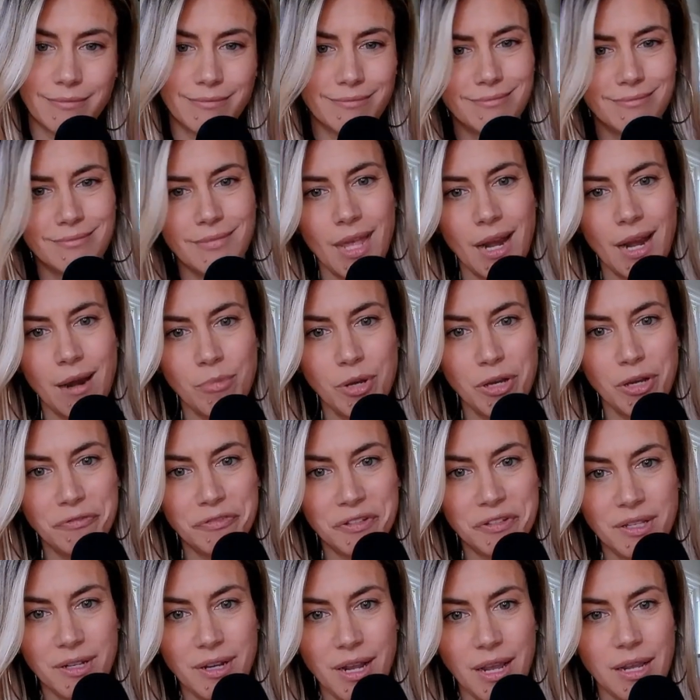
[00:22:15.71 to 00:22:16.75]
and then I'm good for
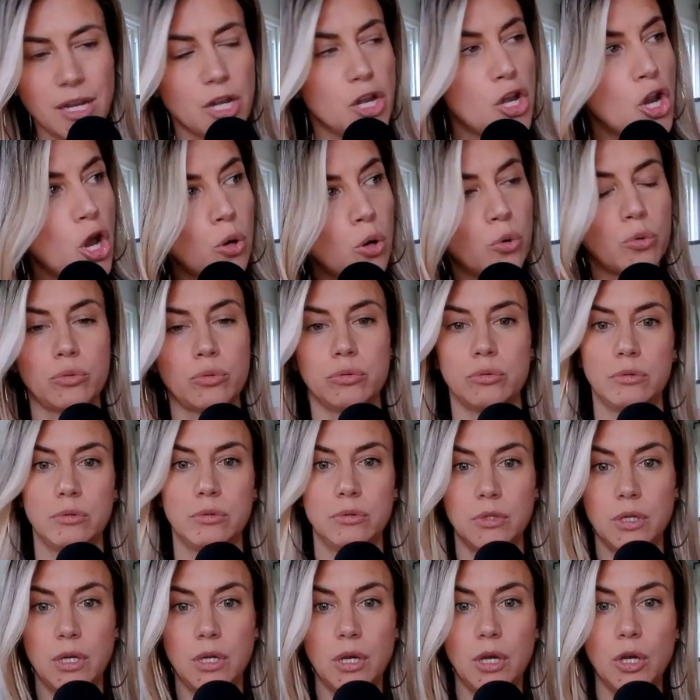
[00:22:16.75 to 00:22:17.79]
the day. No,
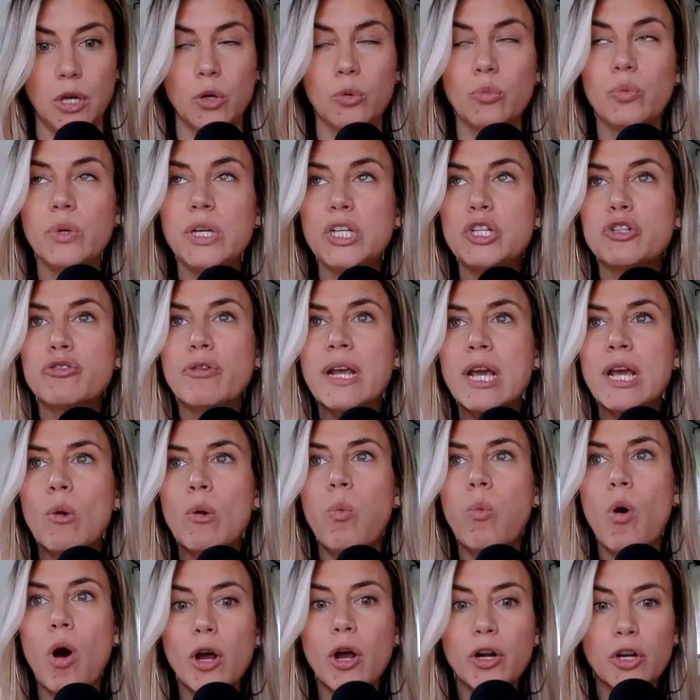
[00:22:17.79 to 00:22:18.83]
we drink
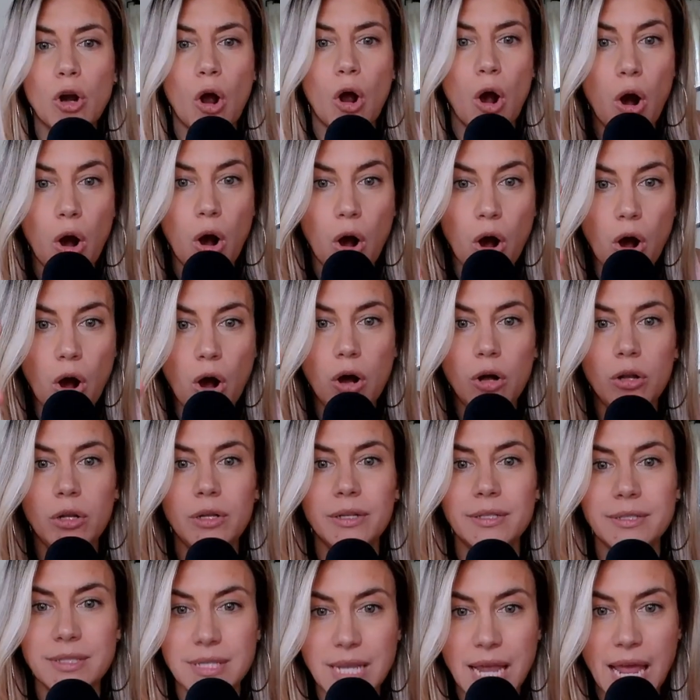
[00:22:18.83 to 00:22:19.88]
water
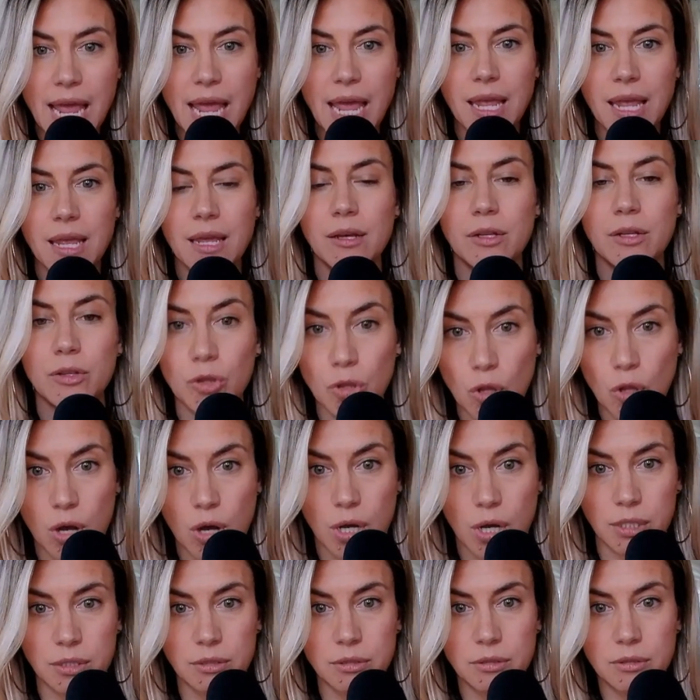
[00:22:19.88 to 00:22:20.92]
all day
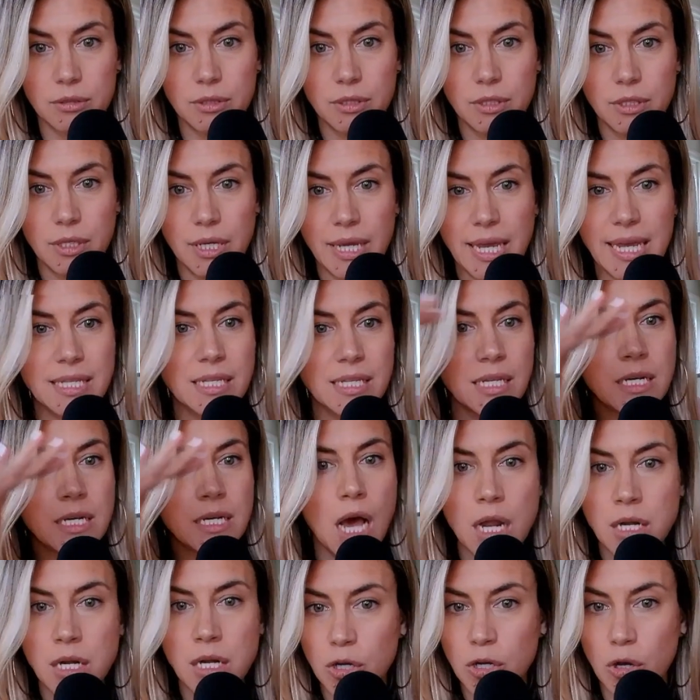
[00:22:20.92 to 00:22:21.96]
long. It's a
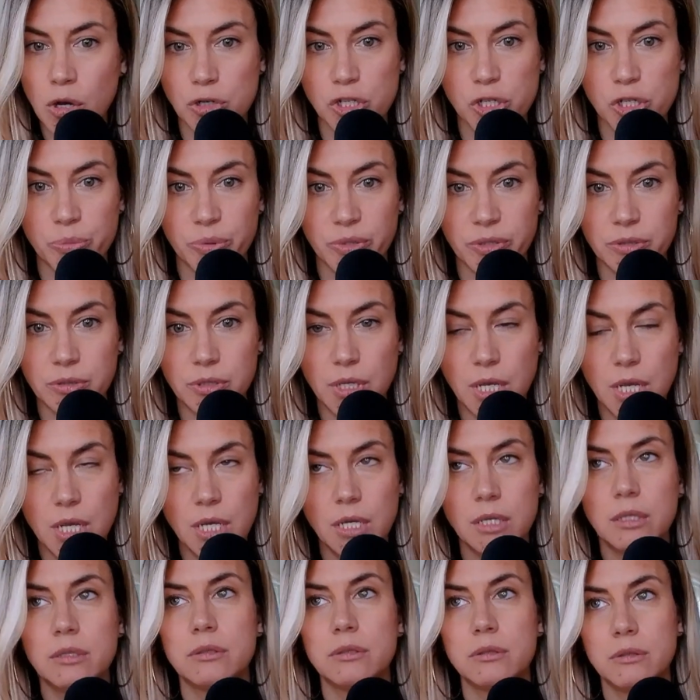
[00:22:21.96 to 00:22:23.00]
non-negotiable.
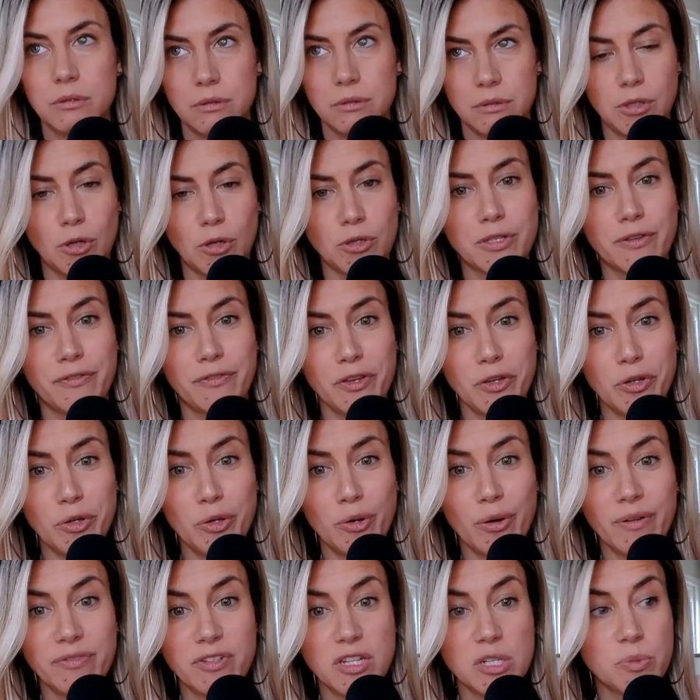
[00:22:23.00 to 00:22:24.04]
Those of you who
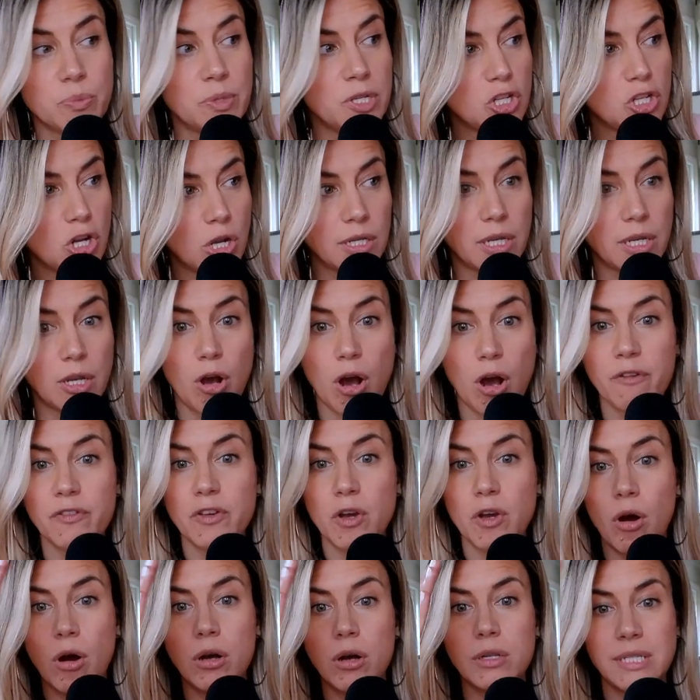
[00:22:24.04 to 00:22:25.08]
have just been chugging coffee
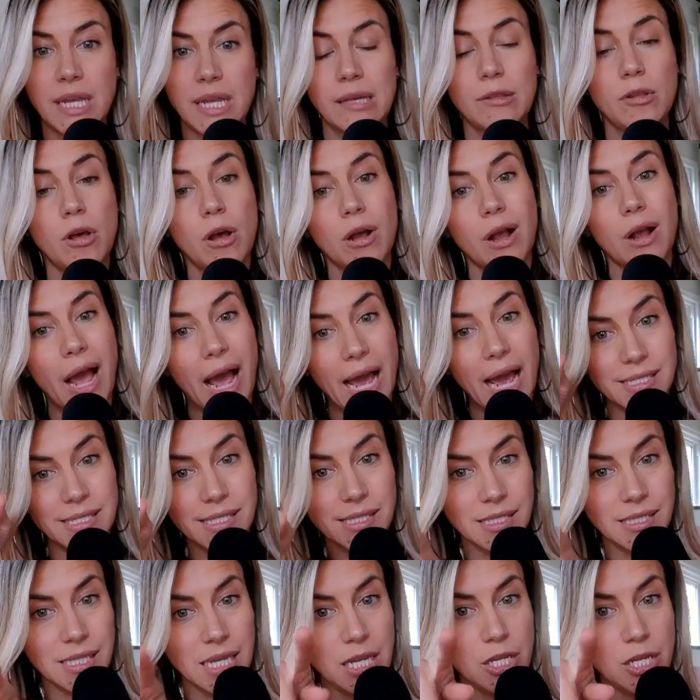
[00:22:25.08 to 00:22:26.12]
all day long, I
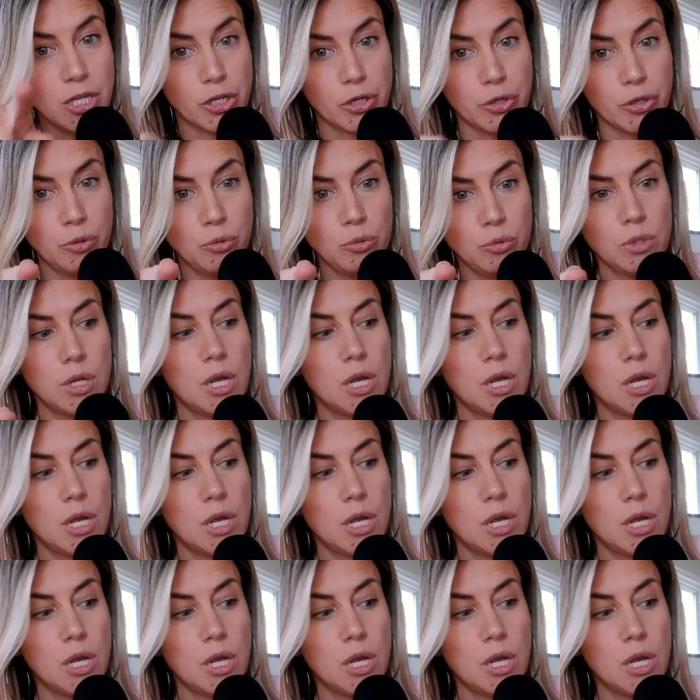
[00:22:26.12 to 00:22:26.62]
see you.